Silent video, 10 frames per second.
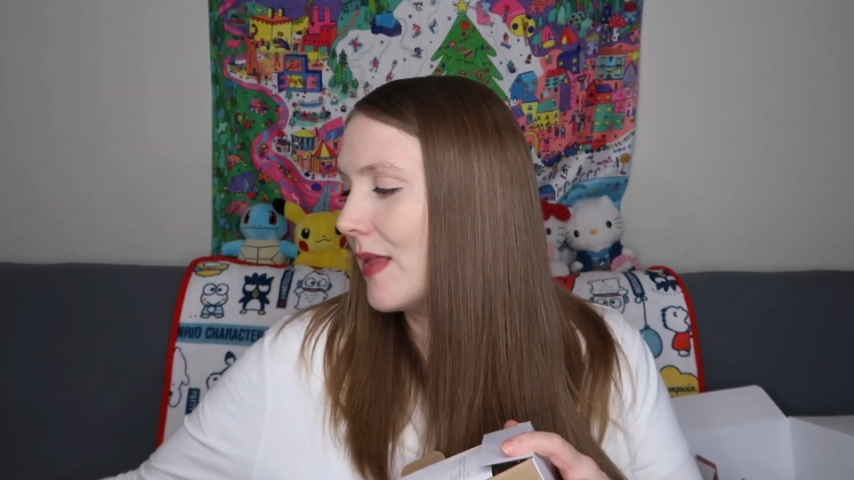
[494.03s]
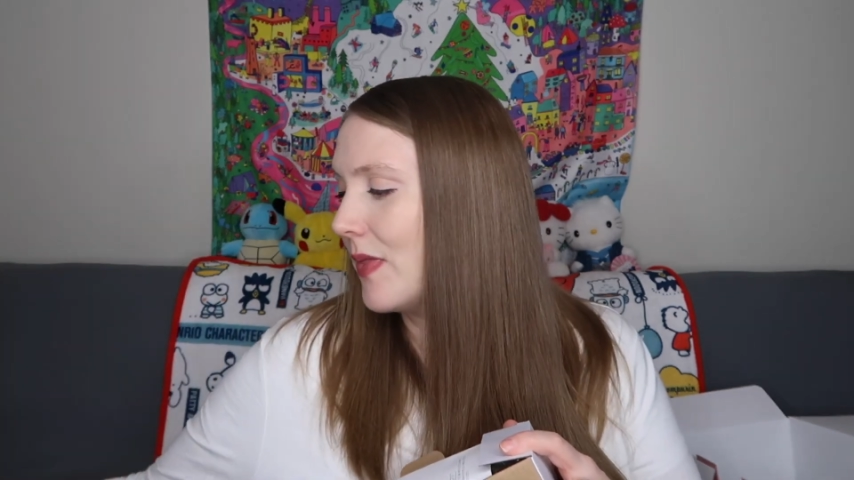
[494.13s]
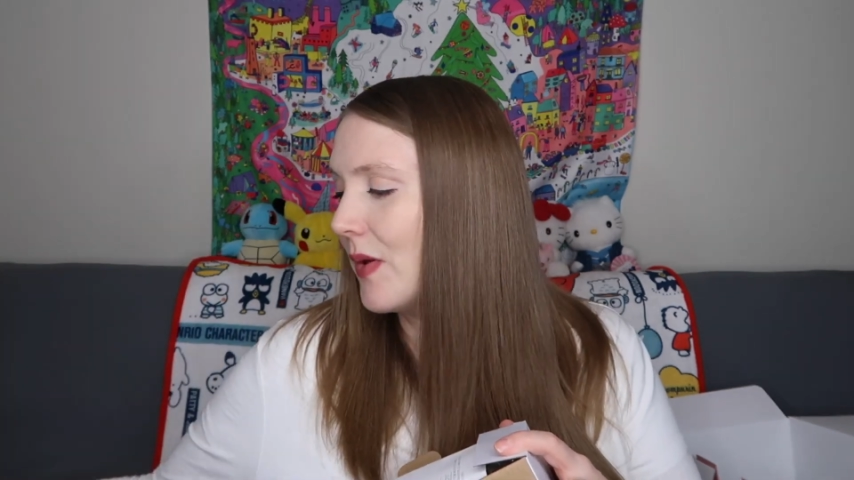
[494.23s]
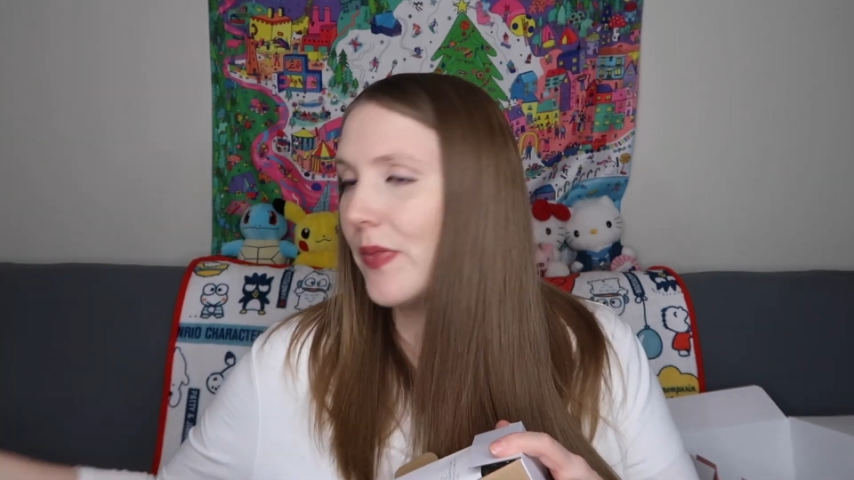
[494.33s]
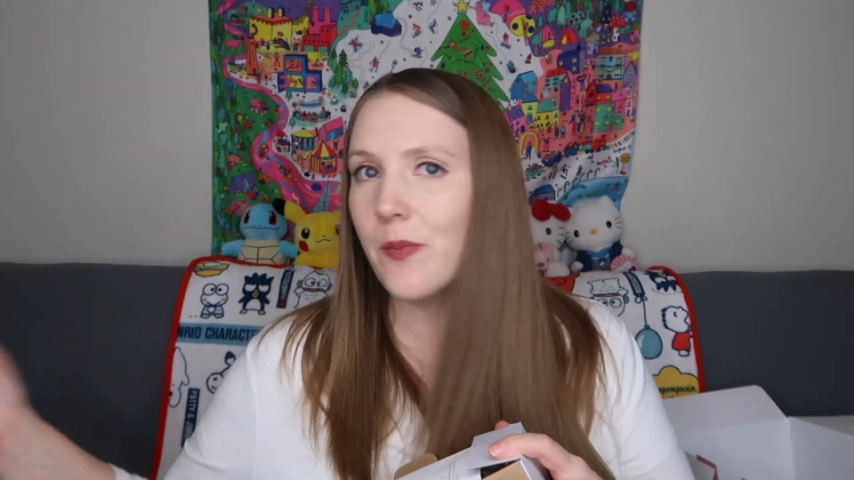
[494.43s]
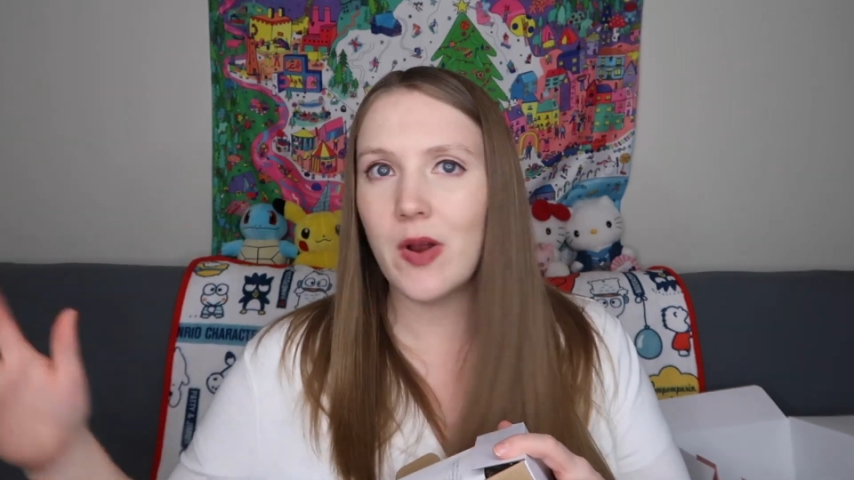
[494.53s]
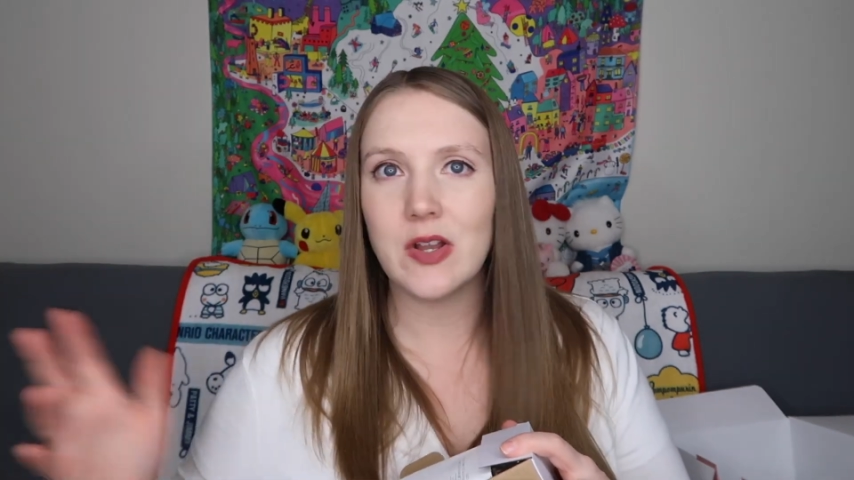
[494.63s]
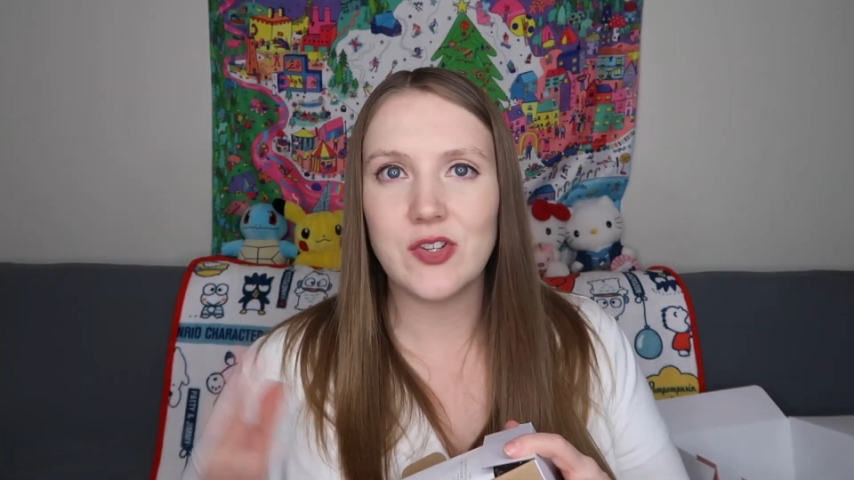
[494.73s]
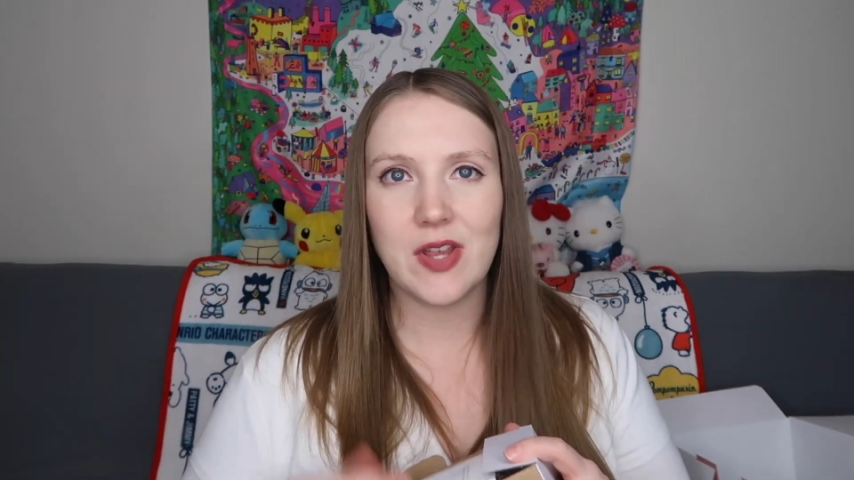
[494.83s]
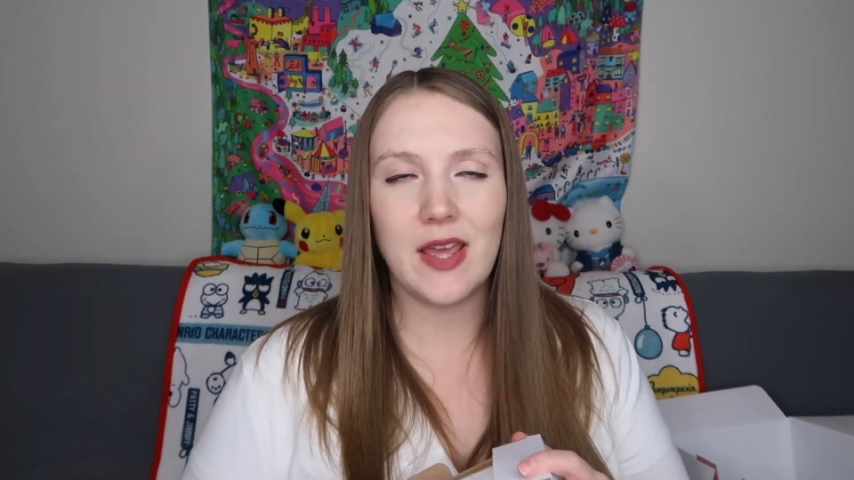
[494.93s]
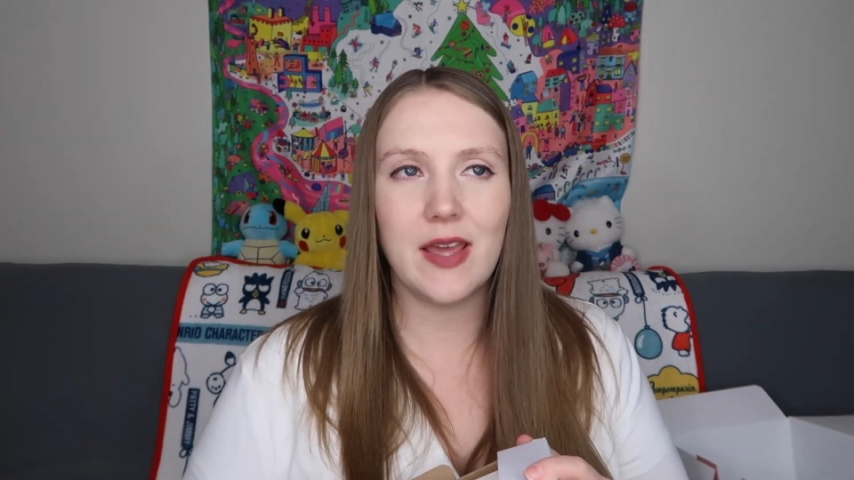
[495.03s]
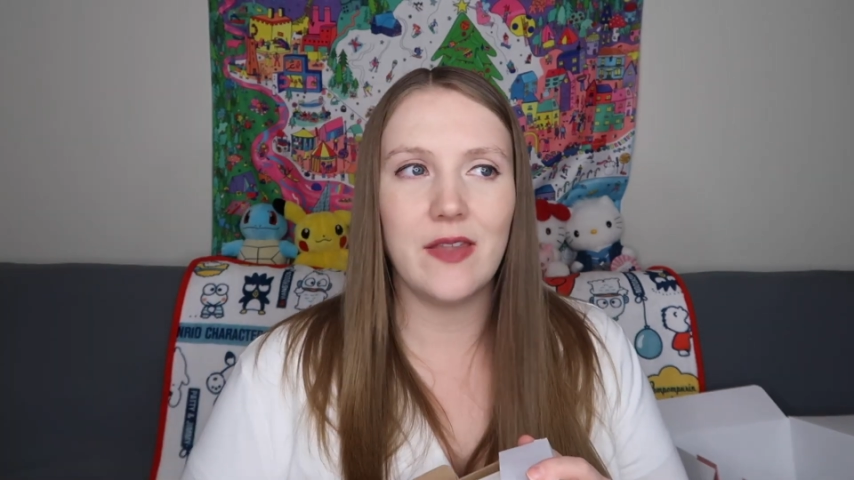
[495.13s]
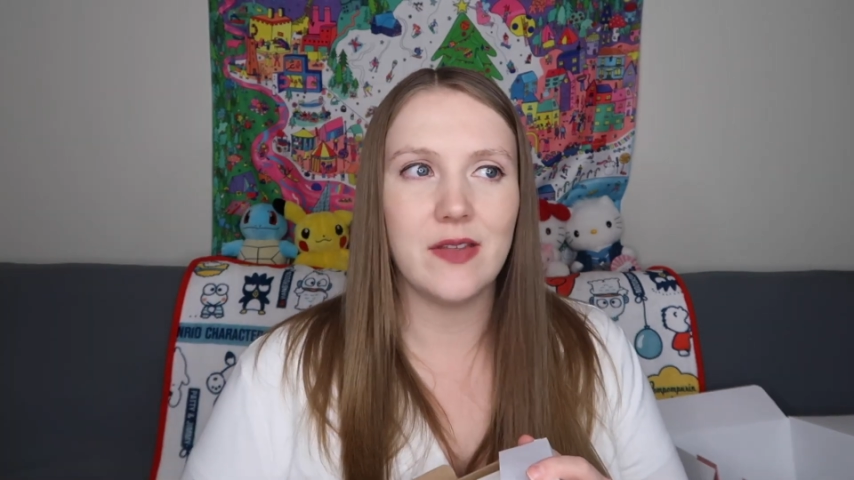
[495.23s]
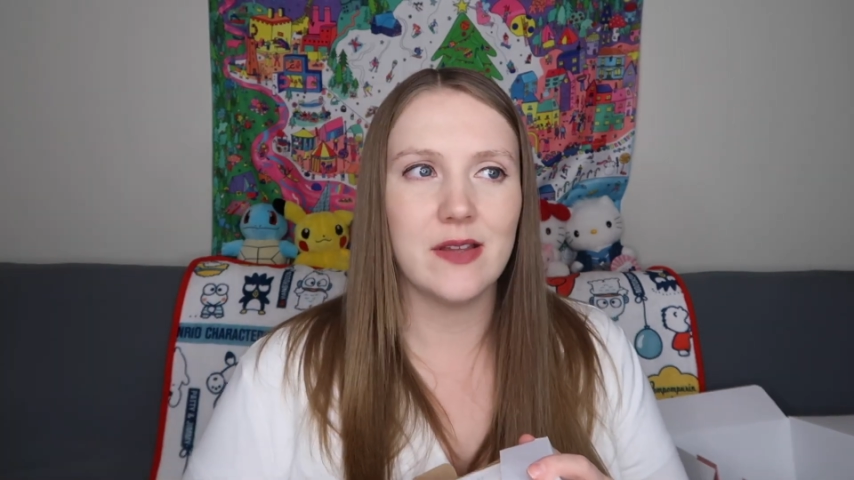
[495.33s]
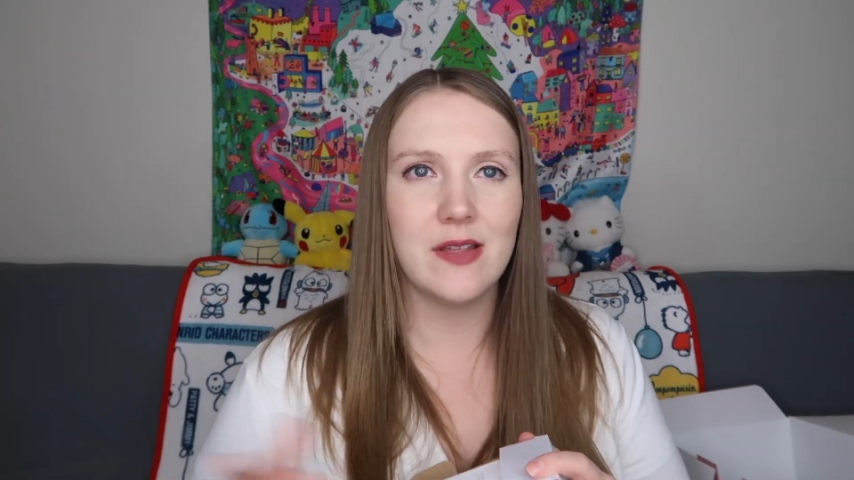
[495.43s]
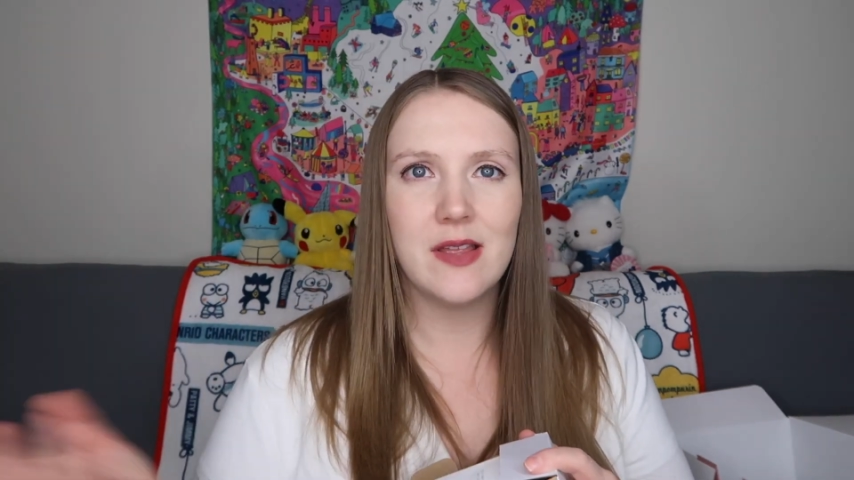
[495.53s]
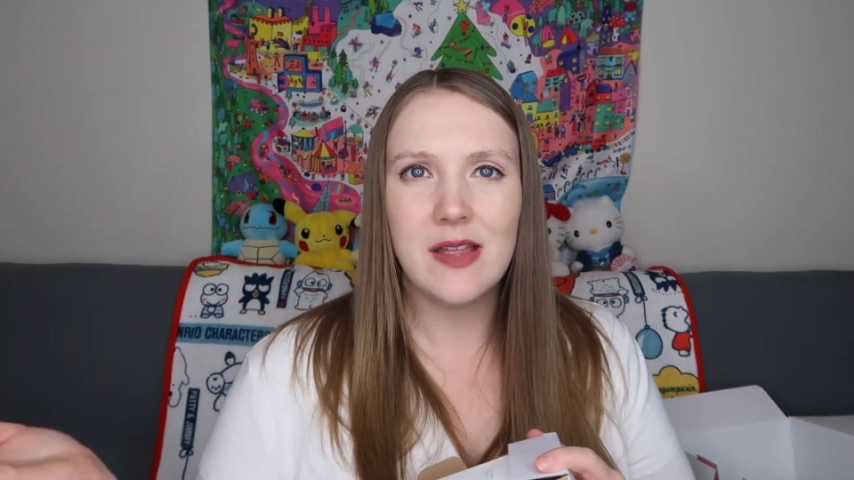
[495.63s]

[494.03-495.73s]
Same thing with the brush and the